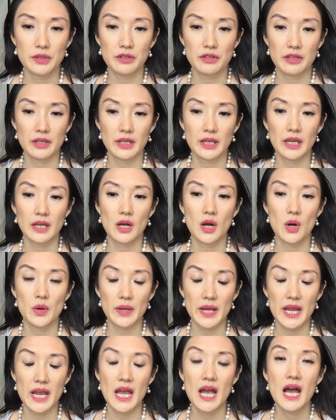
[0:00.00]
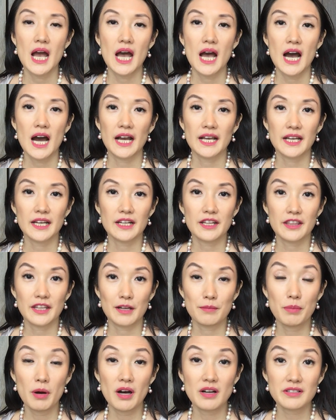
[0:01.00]
You're thinking, okay, I got to
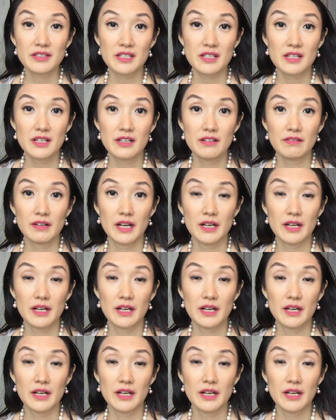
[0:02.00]
think positive.